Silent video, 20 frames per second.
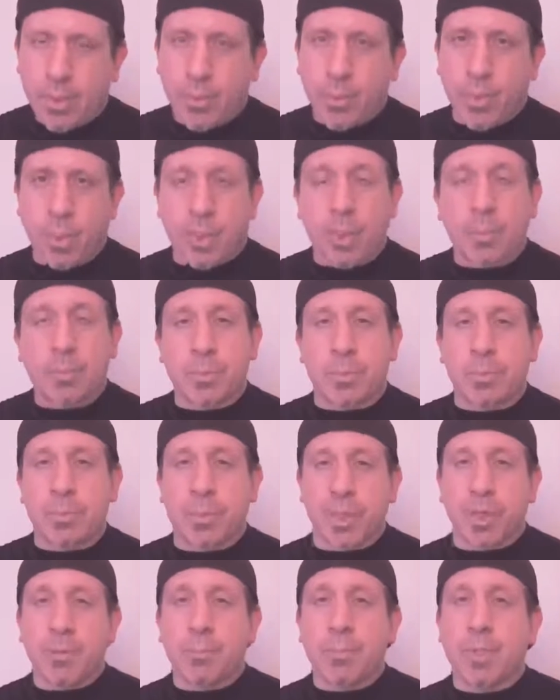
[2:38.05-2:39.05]
when it comes to
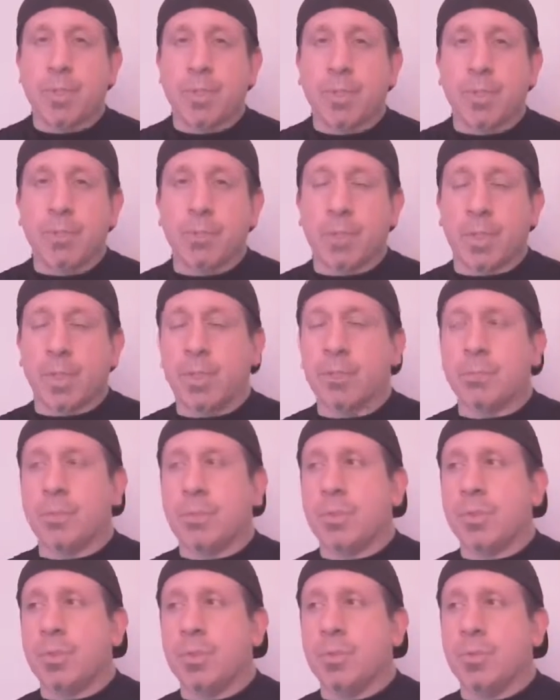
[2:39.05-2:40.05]
the government, when it
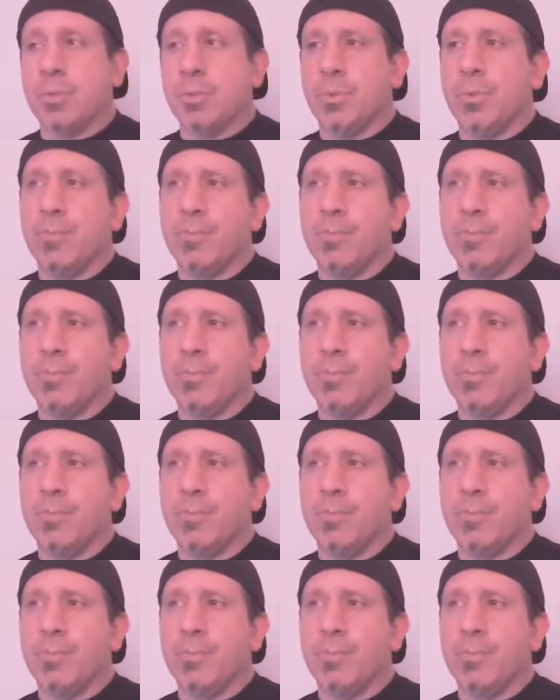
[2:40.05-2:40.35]
comes to